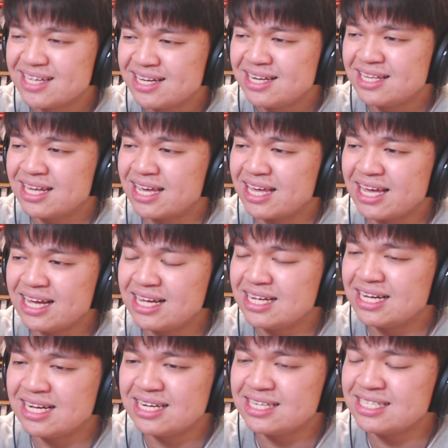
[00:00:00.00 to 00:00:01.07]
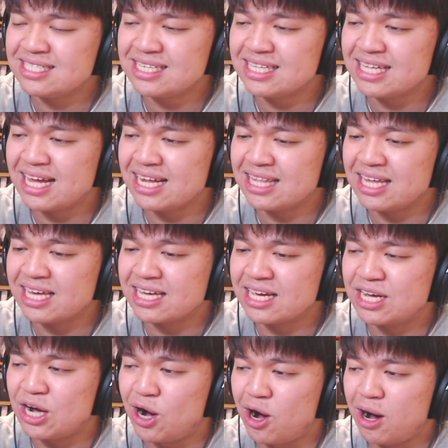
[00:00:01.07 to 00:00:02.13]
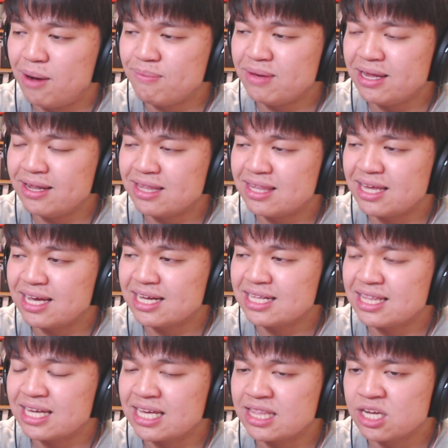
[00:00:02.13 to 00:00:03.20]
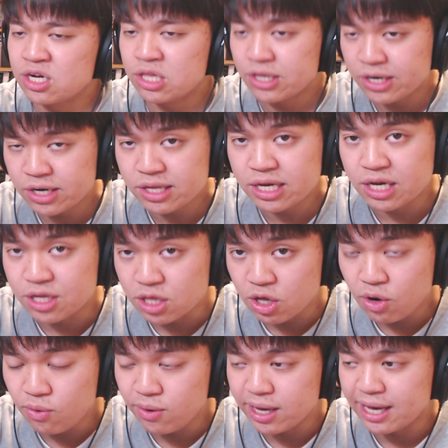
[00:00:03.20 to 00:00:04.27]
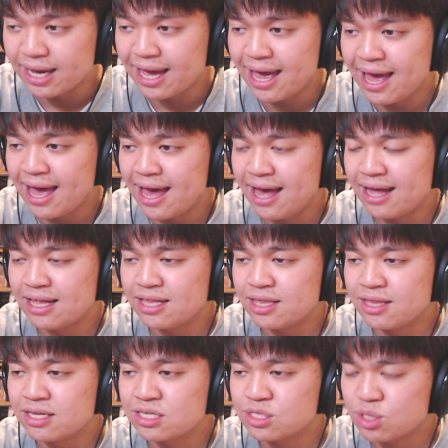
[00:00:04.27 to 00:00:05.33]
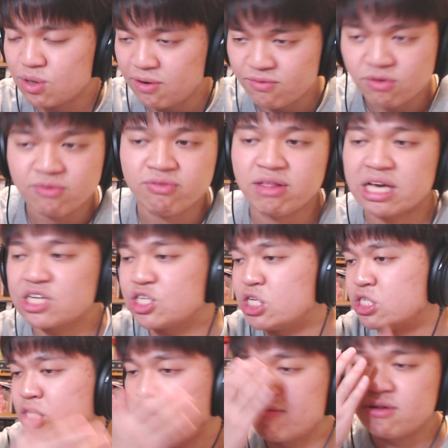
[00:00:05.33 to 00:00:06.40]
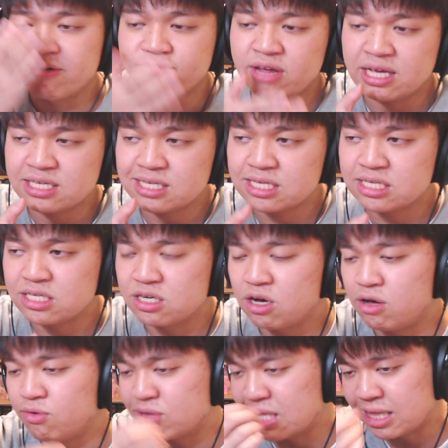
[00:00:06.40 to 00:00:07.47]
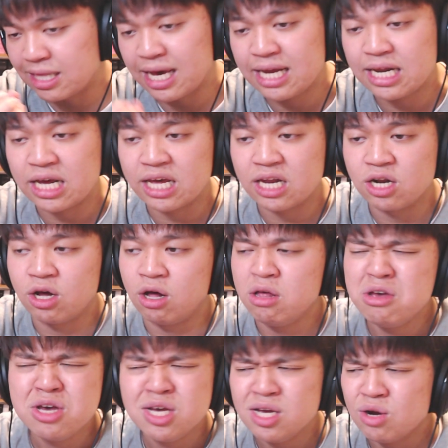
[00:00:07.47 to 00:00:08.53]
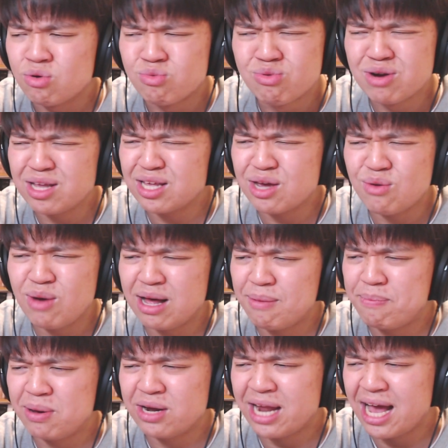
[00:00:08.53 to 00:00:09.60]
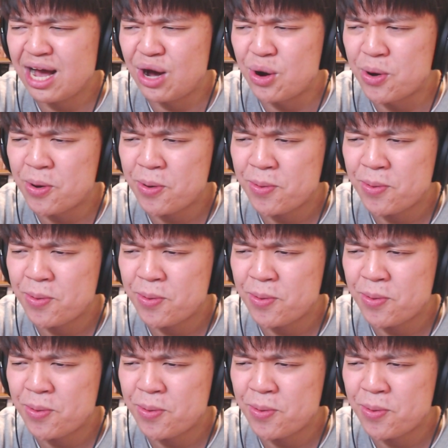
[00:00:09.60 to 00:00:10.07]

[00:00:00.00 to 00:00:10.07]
Like, isn't that like a common thing? Like, they're literally glowing and the sort of reflections off their faces and all with the lighting and all. Really well put out.